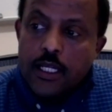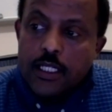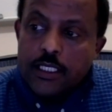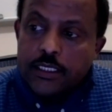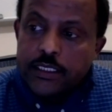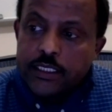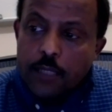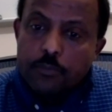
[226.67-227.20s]

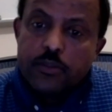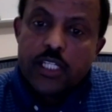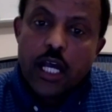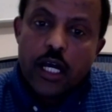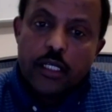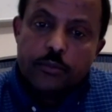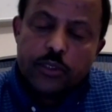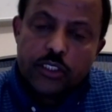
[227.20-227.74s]

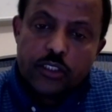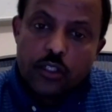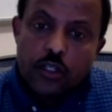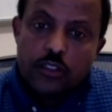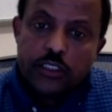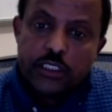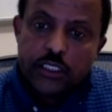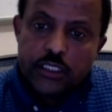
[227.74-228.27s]
sometimes
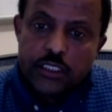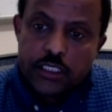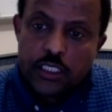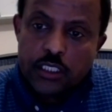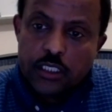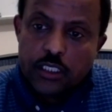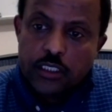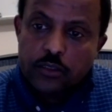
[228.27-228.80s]
cause
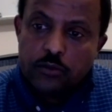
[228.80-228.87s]
concern